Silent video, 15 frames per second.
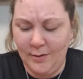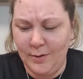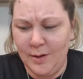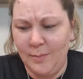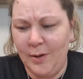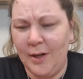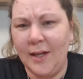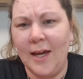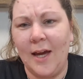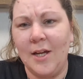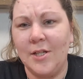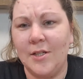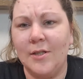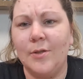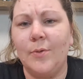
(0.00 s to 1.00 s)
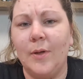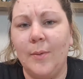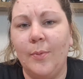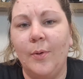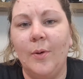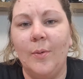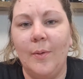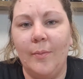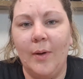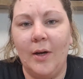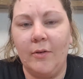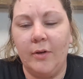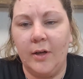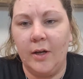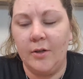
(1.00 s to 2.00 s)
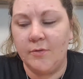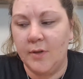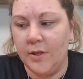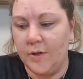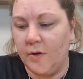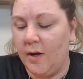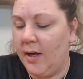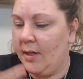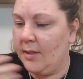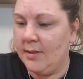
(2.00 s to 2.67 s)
or communication is really poor when Mercury goes retrograde,